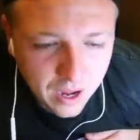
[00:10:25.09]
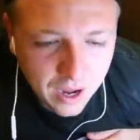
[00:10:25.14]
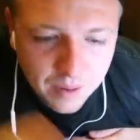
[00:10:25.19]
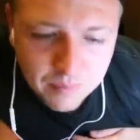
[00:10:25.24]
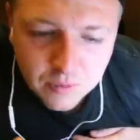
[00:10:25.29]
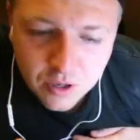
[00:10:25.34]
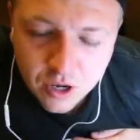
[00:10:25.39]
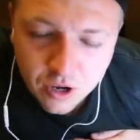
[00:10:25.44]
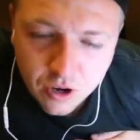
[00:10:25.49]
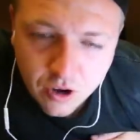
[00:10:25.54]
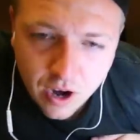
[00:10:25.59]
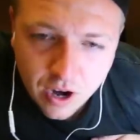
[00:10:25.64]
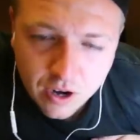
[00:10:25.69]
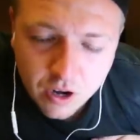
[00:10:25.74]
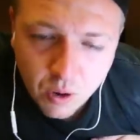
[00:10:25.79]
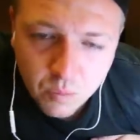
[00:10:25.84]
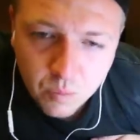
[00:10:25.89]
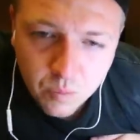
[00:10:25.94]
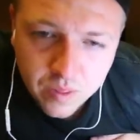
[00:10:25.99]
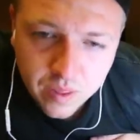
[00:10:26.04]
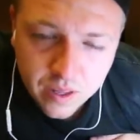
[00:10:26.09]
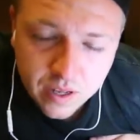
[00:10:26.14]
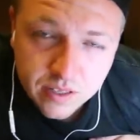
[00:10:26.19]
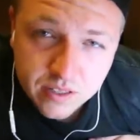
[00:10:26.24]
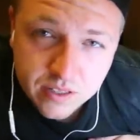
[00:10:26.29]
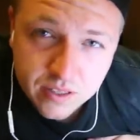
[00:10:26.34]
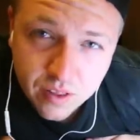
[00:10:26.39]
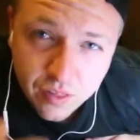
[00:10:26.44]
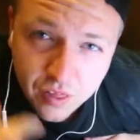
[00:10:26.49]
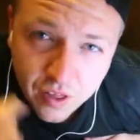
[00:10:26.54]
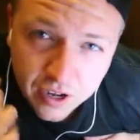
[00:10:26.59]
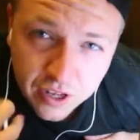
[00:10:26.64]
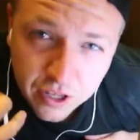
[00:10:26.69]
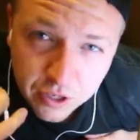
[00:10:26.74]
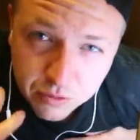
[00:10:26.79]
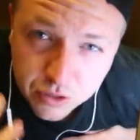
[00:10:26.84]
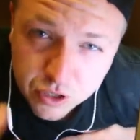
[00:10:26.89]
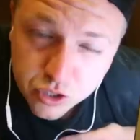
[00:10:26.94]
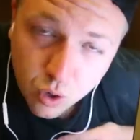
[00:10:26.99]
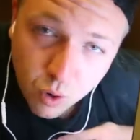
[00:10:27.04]
I'm gonna crack on with this.
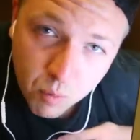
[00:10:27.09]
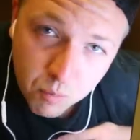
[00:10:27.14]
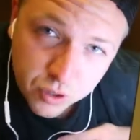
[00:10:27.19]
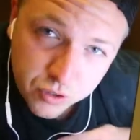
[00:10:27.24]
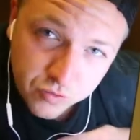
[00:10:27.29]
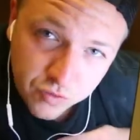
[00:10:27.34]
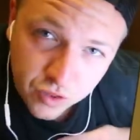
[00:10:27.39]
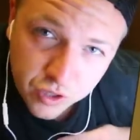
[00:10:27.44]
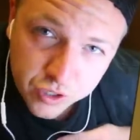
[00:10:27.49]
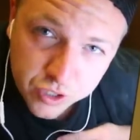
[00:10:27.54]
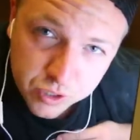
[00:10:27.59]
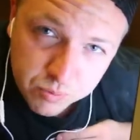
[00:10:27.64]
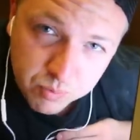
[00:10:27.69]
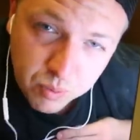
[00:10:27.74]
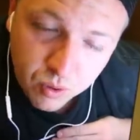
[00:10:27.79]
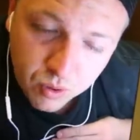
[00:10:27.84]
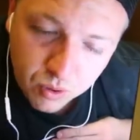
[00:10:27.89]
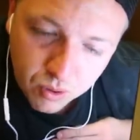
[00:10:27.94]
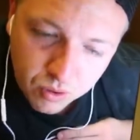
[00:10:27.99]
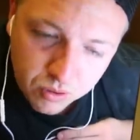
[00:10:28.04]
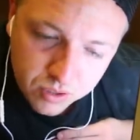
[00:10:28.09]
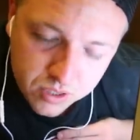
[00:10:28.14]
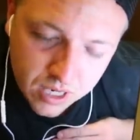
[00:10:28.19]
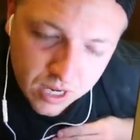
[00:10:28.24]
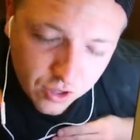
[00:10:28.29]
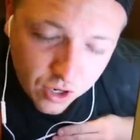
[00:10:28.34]
Thank you so much for the support,